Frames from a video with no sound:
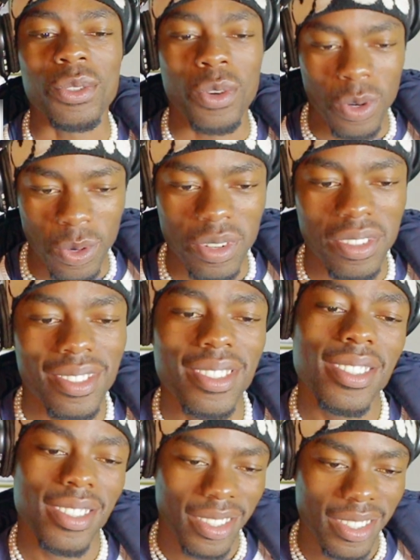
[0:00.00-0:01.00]
good.
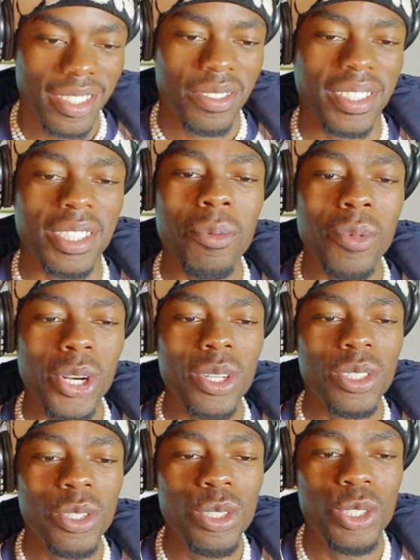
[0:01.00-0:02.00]
For somebody
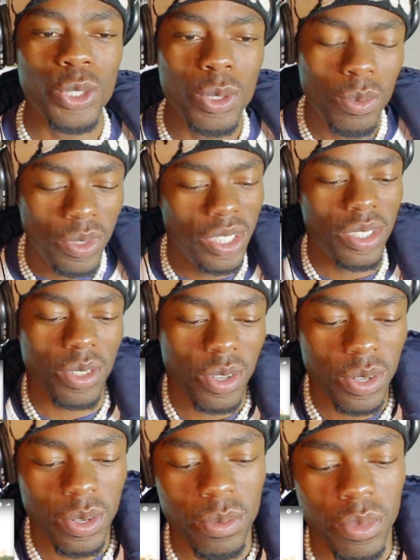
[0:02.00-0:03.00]
on YouTube, she's
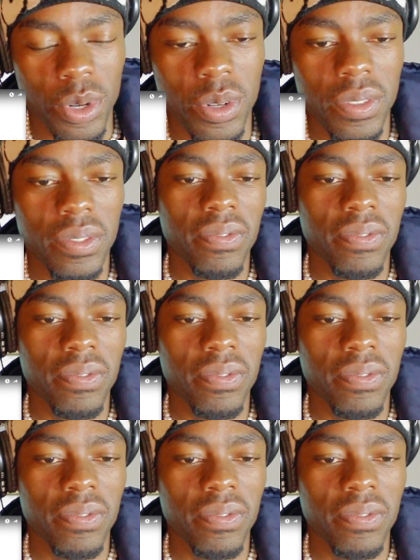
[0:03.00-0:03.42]
good, bro.